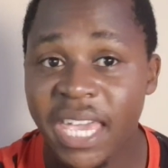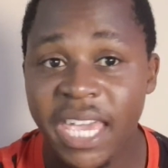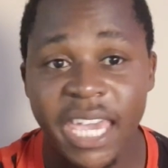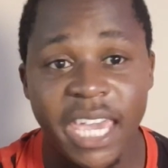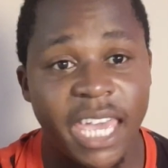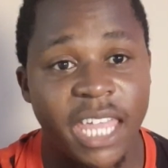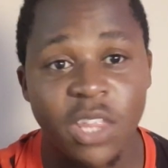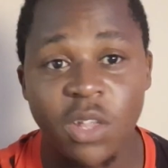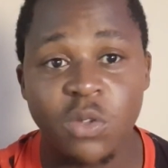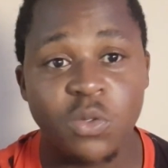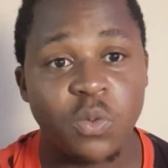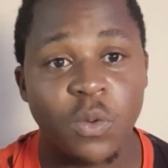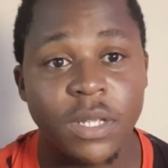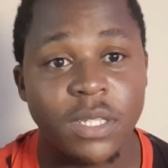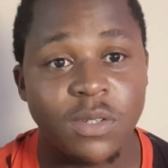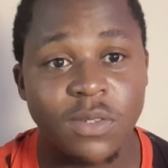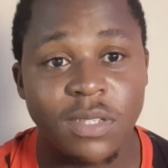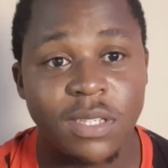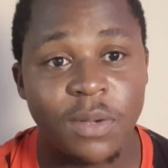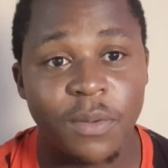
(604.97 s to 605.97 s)
Cannot wait
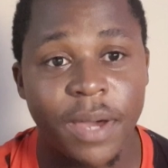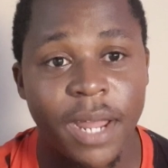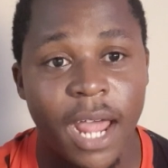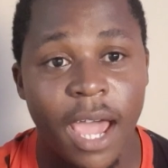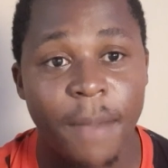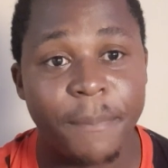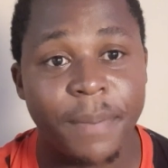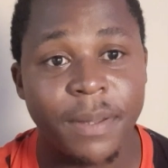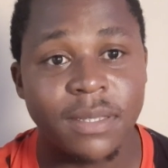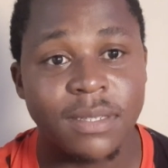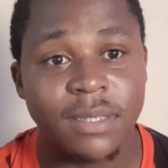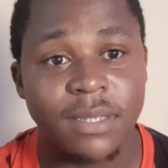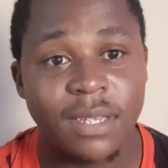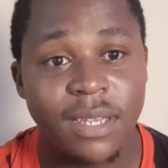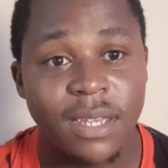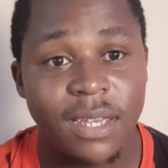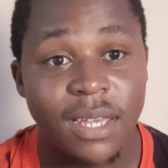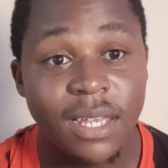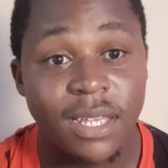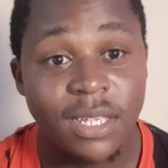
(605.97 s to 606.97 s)
to see what happens.
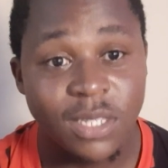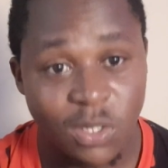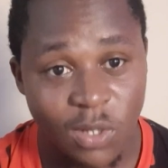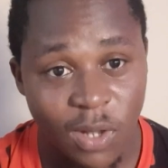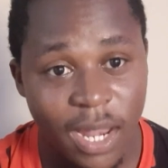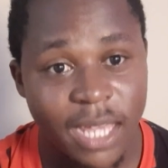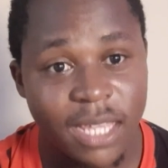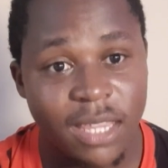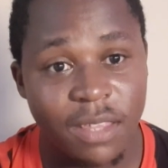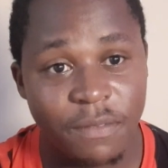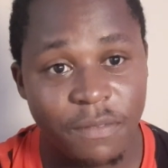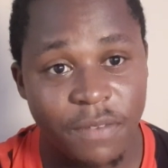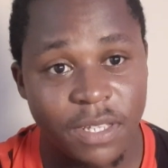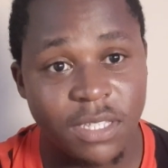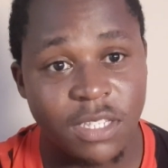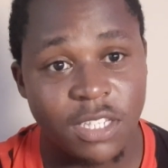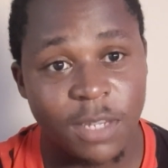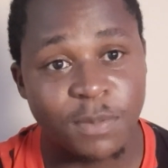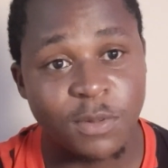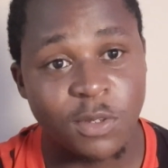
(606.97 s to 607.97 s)
So like the video,
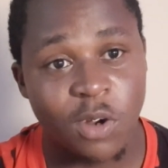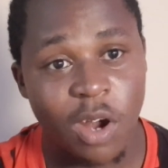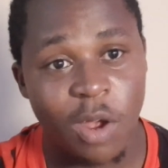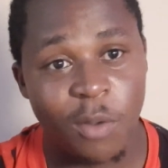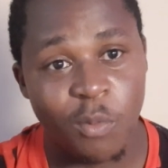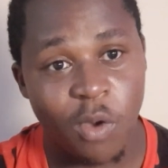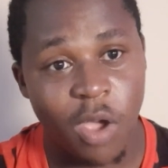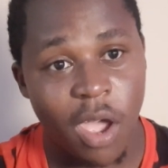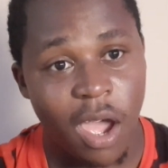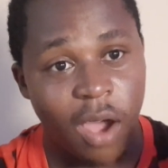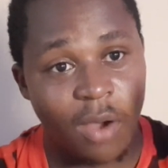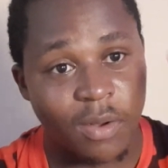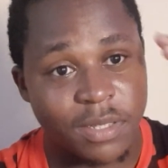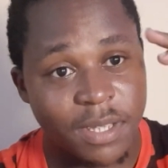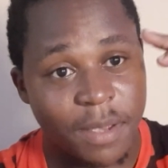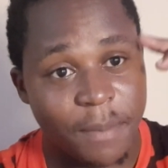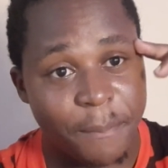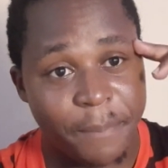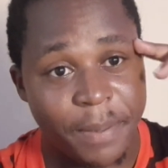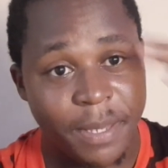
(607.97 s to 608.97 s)
subscribe. We're out.
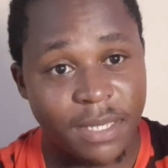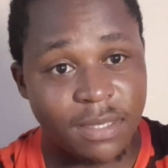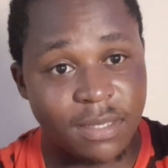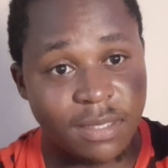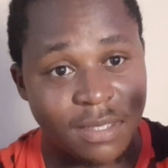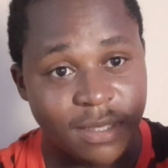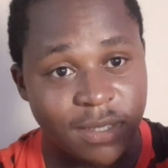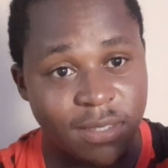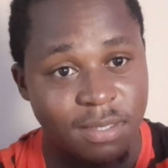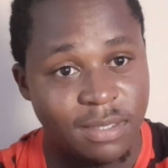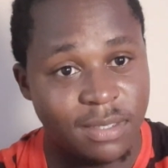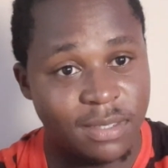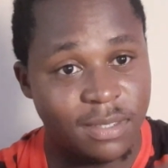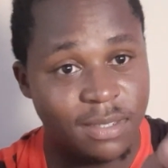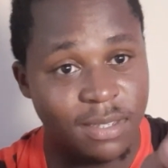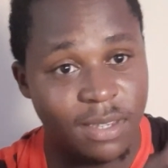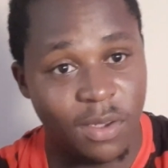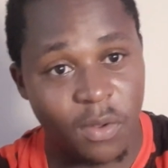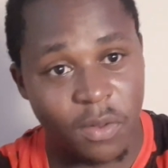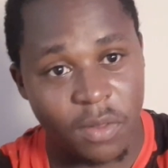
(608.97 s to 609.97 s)
Peace.
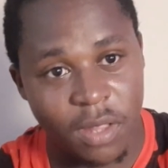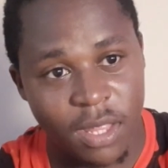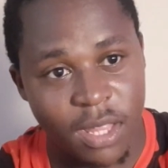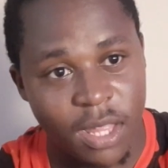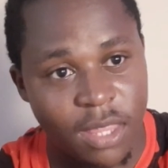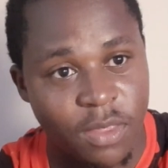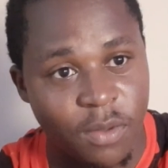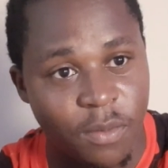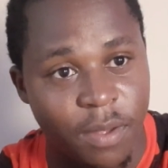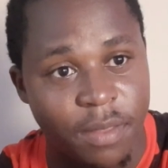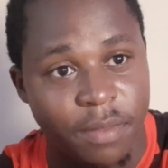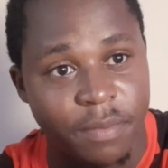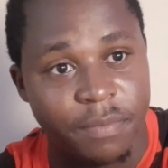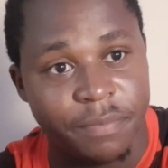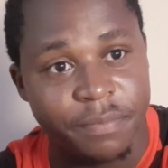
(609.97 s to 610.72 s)
See you on another one.